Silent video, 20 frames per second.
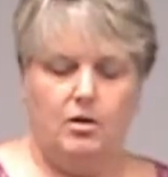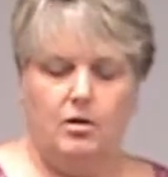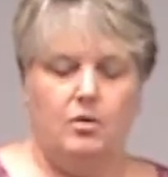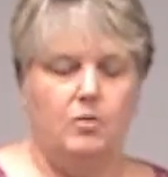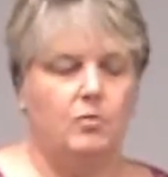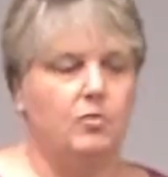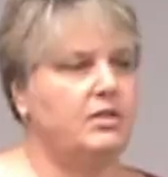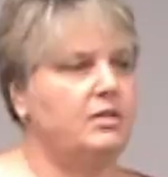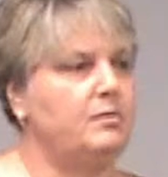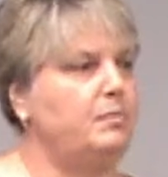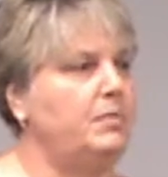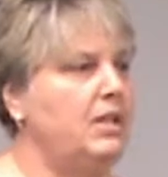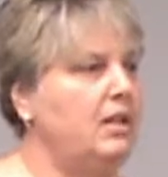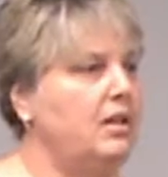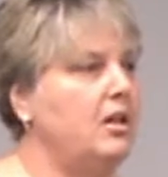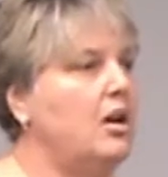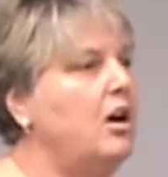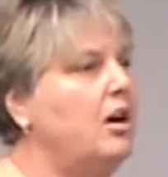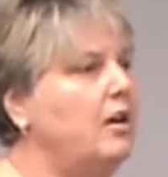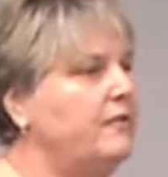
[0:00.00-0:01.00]
what's
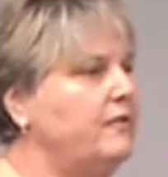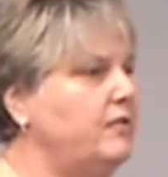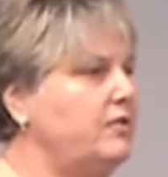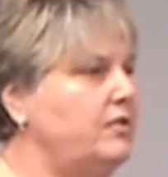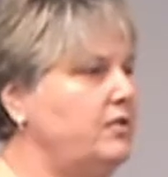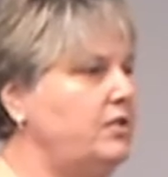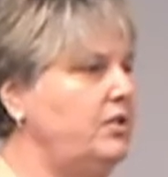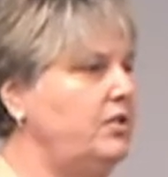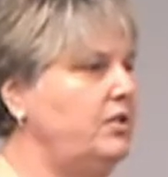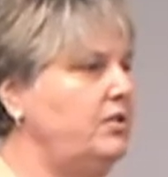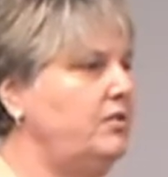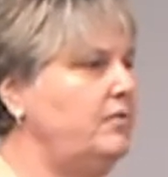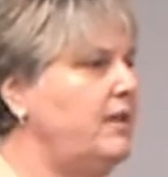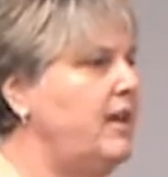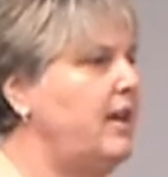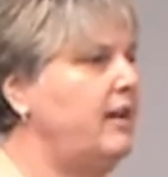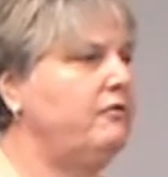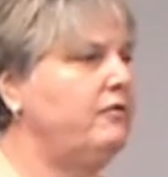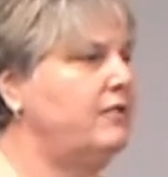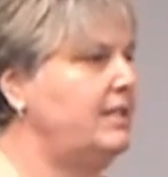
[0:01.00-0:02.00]
being offered to you
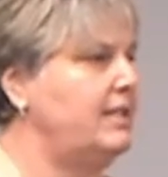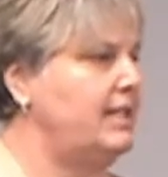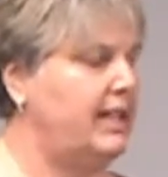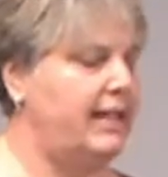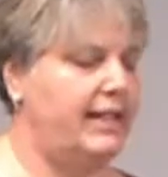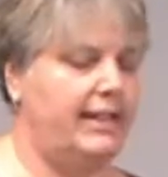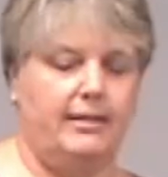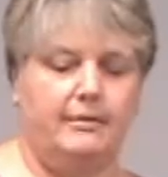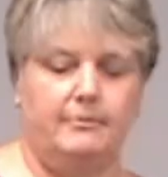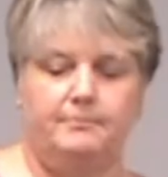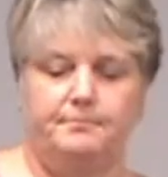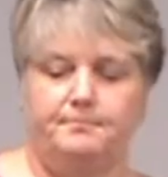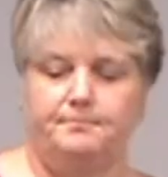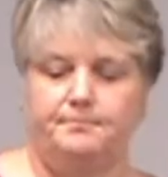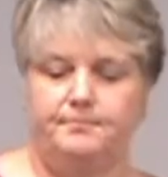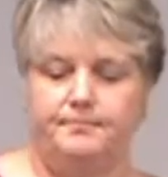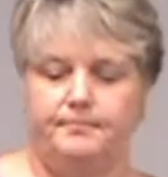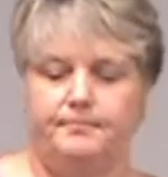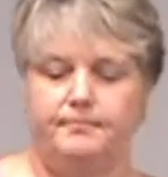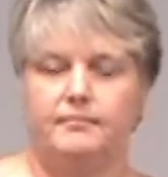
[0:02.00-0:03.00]
every day?
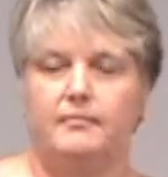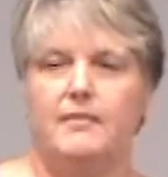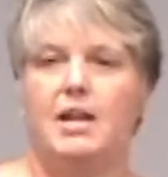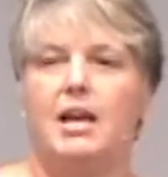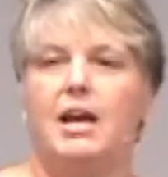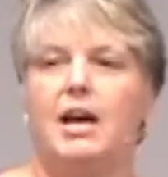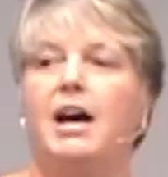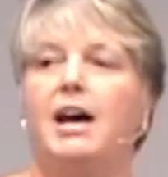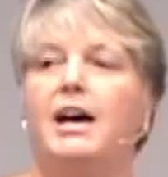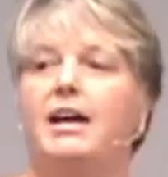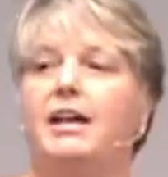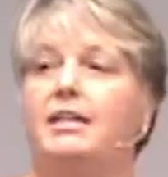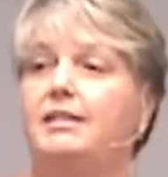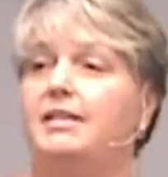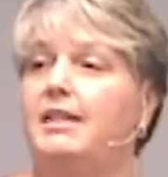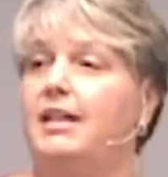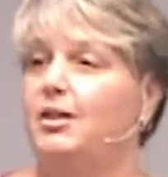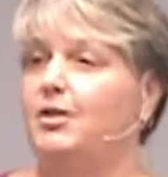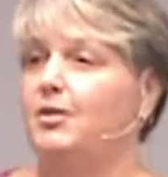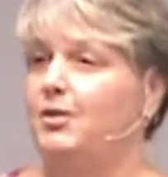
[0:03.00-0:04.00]
I
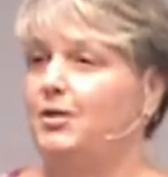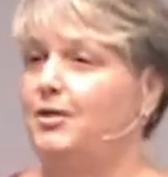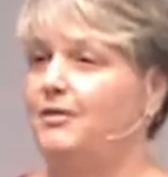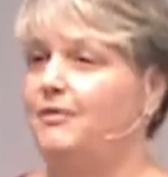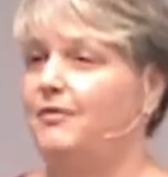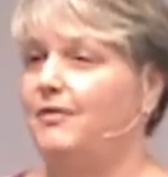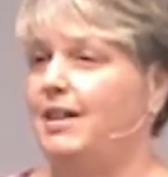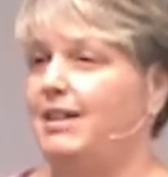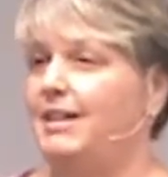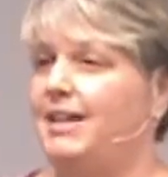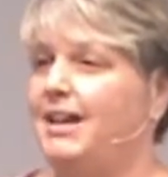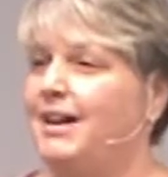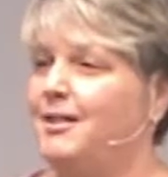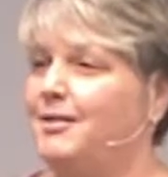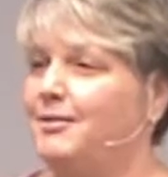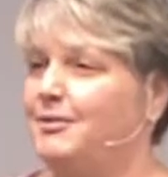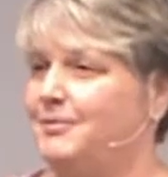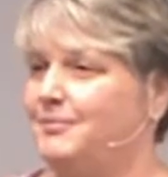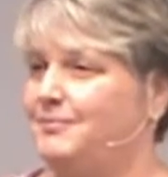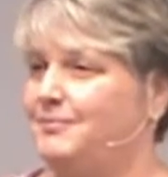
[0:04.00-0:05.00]
dare you to find out.